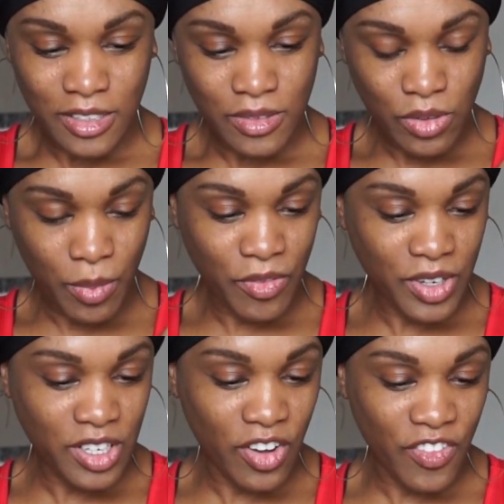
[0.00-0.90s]
So I'm gonna
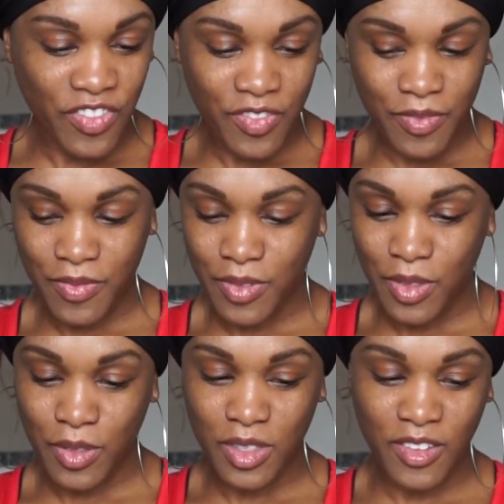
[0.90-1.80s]
read off
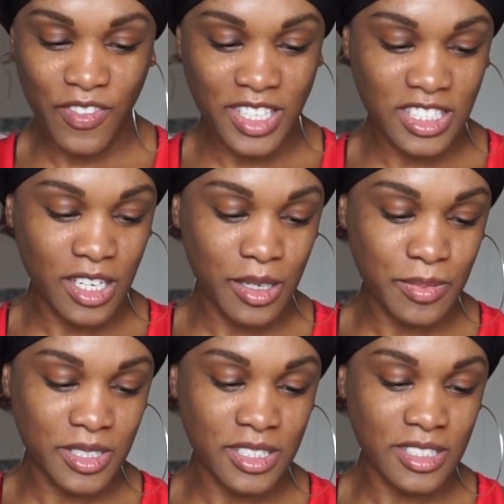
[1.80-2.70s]
the veggie
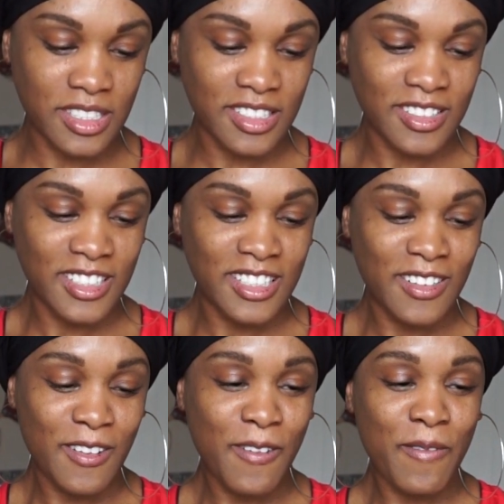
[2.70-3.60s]
options.
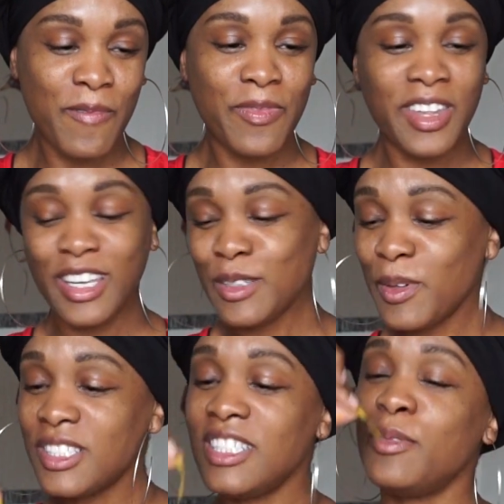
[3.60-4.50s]
And you're
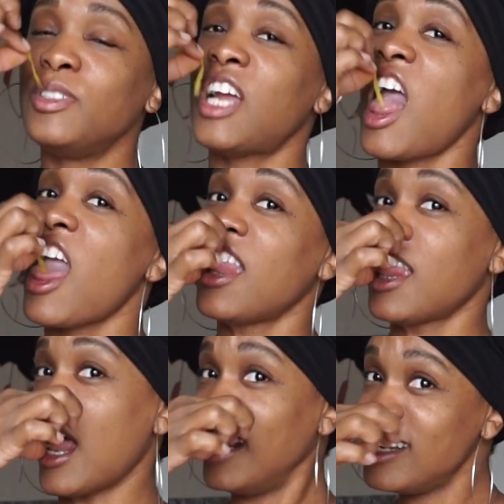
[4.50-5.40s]
supposed to eat it with your
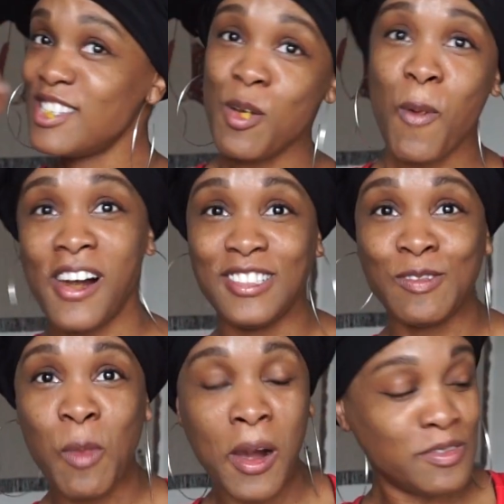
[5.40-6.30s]
hands
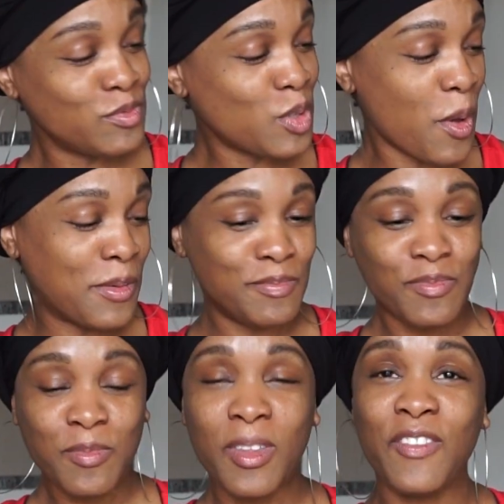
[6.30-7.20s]
anyway. So
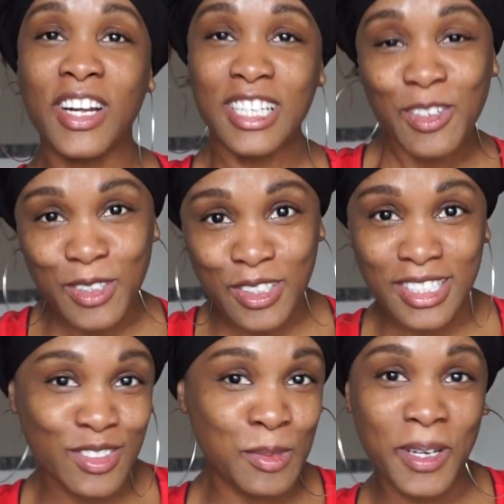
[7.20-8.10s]
if I don't, no
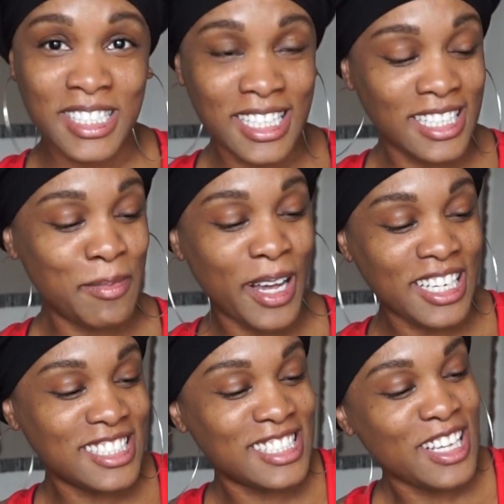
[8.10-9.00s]
disrespect to
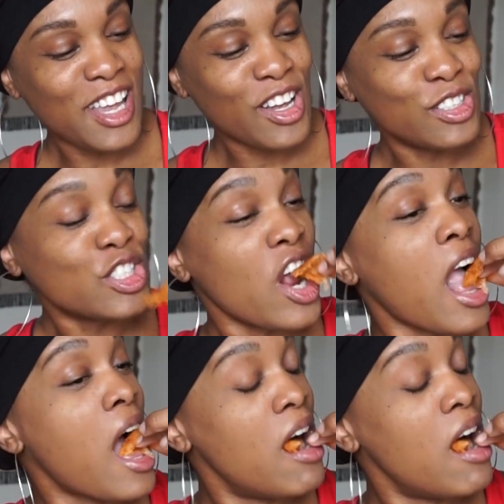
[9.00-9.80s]
anybody's culture.